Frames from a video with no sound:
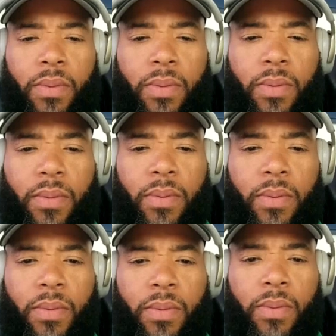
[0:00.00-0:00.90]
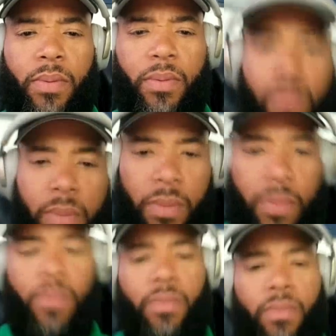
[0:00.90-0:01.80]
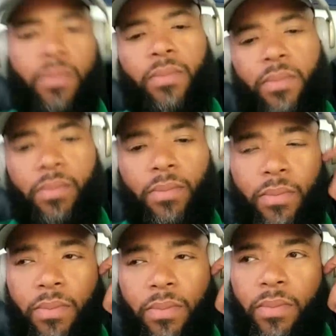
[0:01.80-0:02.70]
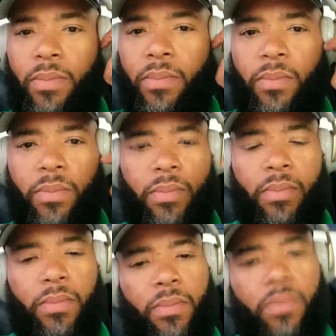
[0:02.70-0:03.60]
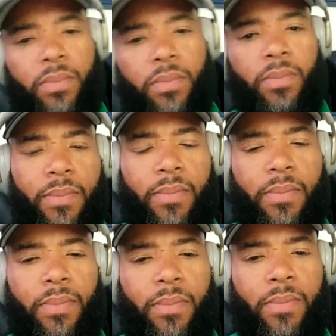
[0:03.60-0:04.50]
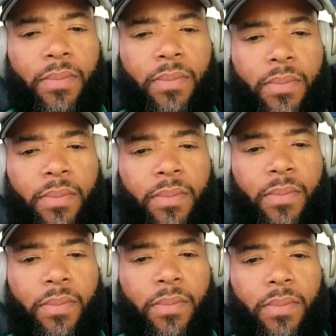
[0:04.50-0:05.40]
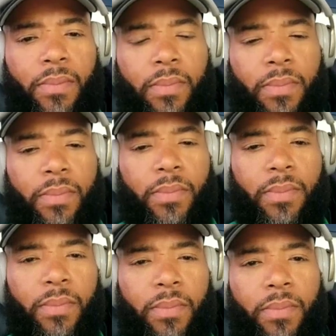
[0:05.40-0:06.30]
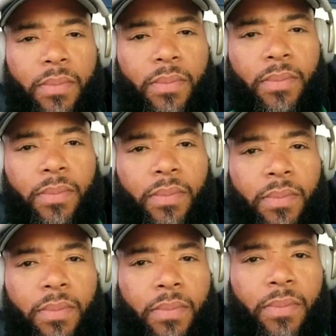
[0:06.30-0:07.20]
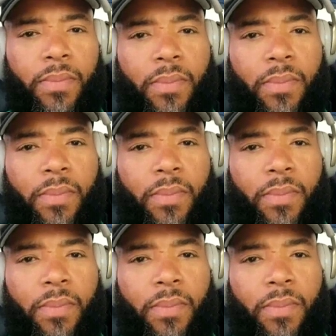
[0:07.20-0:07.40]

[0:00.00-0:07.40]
No words are spoken by the person on screen.